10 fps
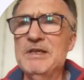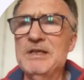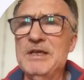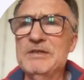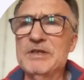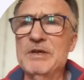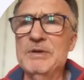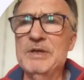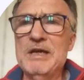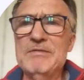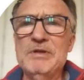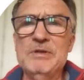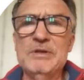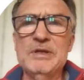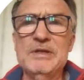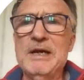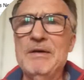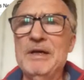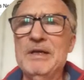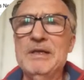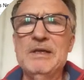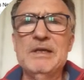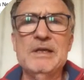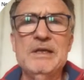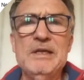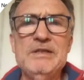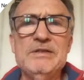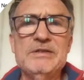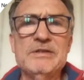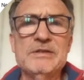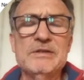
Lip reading: Let's go and have a look at our lists,